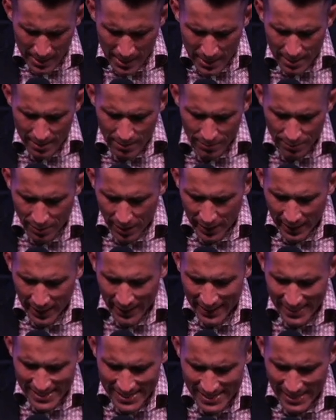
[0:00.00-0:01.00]
And then
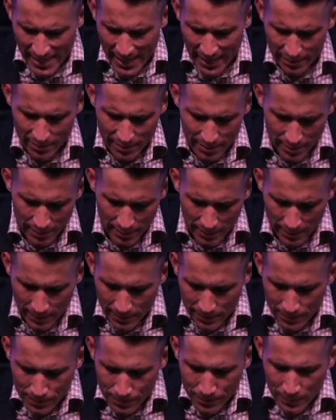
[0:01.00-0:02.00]
he said,
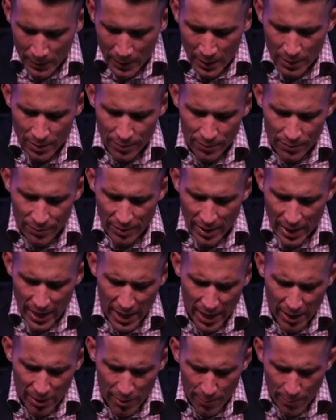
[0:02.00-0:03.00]

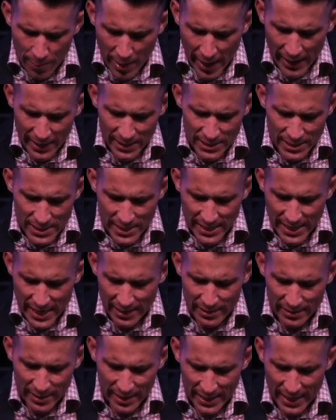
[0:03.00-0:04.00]
there remains
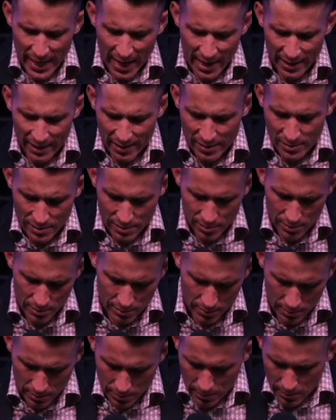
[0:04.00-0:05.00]
yet the youngest,
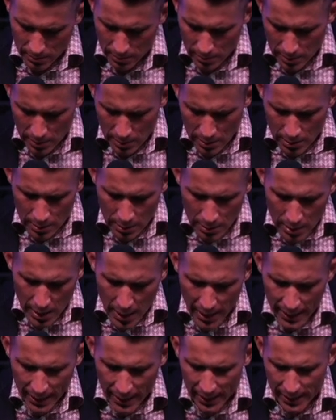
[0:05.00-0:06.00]

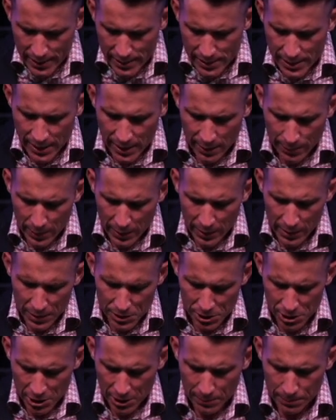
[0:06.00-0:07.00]
and he is keeping the
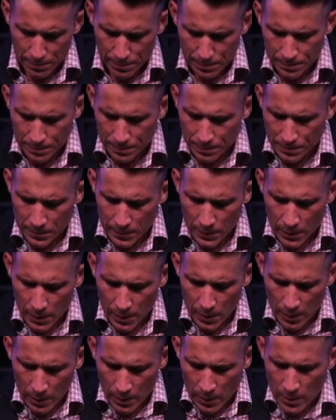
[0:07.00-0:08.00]
sheep.
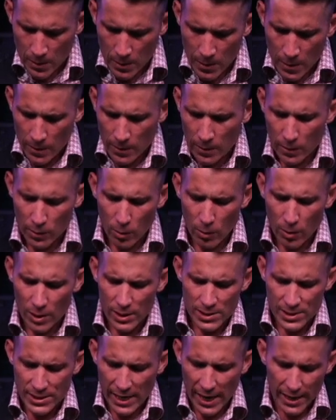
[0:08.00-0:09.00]
The Lord is
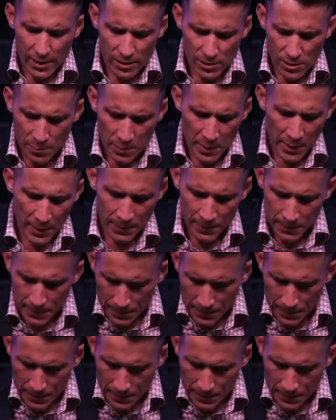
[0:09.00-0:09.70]
saying to me,